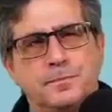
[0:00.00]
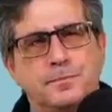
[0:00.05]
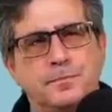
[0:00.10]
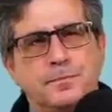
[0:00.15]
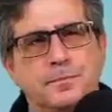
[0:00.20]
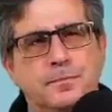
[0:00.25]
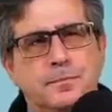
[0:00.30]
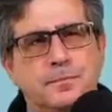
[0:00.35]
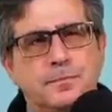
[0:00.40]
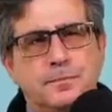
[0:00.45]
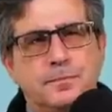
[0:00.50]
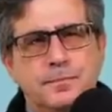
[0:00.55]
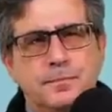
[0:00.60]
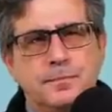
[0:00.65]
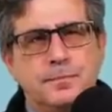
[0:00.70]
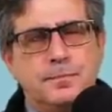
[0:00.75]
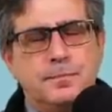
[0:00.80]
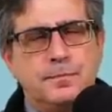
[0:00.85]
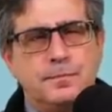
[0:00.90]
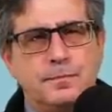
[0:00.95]

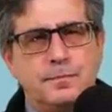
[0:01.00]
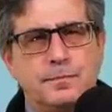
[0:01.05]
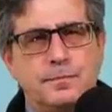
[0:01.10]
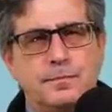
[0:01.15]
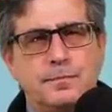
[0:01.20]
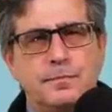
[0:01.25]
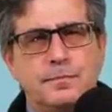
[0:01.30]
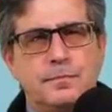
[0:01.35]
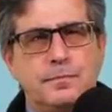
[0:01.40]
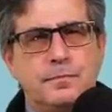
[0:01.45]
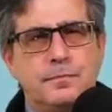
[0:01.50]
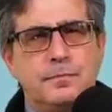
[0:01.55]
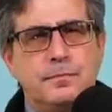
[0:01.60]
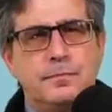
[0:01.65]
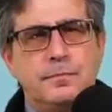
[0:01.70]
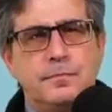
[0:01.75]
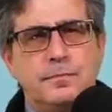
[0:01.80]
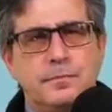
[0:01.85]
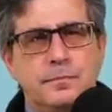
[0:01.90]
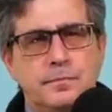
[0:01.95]

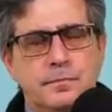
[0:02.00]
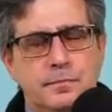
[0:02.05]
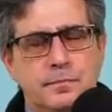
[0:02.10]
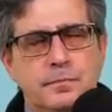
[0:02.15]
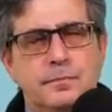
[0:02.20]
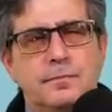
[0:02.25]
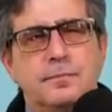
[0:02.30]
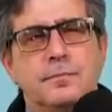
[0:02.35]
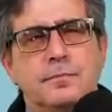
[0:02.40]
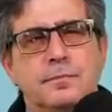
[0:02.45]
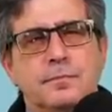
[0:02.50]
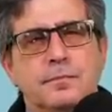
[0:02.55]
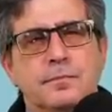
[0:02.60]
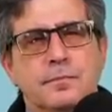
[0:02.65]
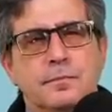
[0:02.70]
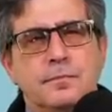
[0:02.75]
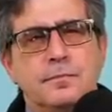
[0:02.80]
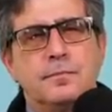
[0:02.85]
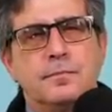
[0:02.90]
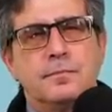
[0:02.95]

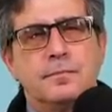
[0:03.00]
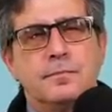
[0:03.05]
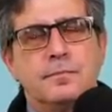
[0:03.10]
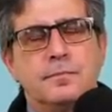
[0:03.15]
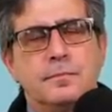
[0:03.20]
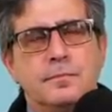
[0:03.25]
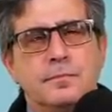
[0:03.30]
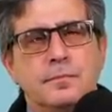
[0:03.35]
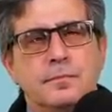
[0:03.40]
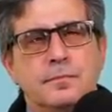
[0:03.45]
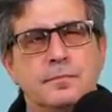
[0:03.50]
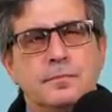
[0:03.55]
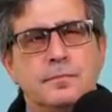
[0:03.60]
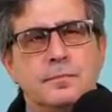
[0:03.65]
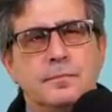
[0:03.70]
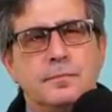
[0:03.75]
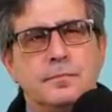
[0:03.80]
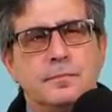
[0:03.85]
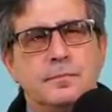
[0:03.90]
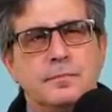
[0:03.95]

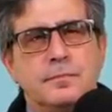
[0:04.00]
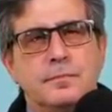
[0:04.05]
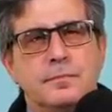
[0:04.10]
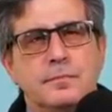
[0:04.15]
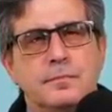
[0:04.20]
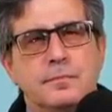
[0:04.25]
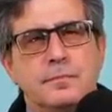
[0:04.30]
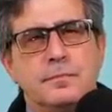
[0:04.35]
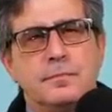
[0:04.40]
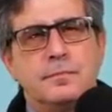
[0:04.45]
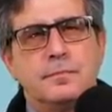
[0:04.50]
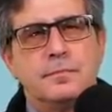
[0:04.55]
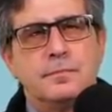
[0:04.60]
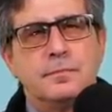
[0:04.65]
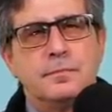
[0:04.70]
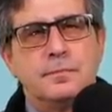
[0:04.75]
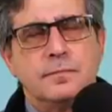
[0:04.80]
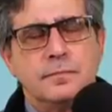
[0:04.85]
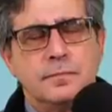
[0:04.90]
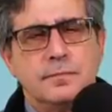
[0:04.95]

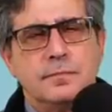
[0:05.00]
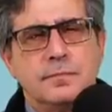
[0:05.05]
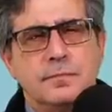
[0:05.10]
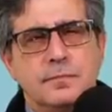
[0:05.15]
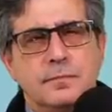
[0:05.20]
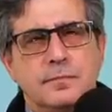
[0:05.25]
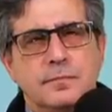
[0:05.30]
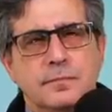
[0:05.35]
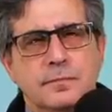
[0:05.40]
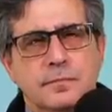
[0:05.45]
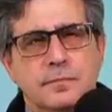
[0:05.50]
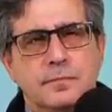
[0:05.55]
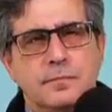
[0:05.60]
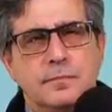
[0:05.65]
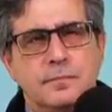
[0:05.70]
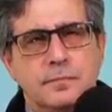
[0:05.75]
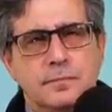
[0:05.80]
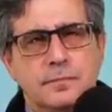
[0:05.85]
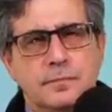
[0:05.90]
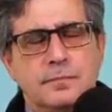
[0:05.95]

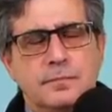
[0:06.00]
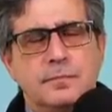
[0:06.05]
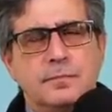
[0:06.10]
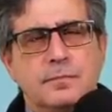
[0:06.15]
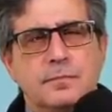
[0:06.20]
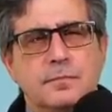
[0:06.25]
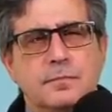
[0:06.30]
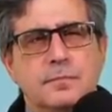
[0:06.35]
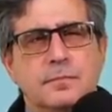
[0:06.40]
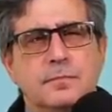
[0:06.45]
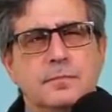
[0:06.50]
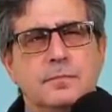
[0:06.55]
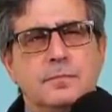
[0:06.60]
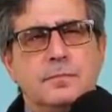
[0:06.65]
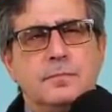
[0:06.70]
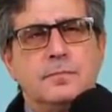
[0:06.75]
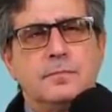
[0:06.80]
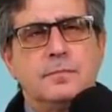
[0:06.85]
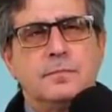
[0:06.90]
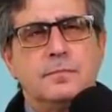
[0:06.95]

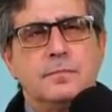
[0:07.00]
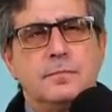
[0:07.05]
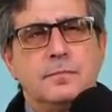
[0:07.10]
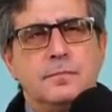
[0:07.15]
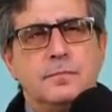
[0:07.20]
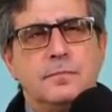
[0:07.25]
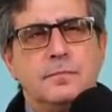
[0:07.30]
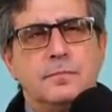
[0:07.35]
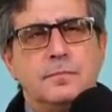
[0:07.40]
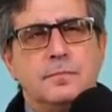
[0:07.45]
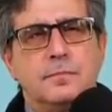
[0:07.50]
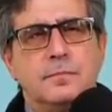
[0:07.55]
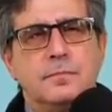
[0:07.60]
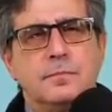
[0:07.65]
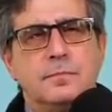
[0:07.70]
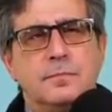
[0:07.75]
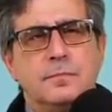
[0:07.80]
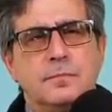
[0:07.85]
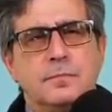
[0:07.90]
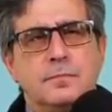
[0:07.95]
(silent)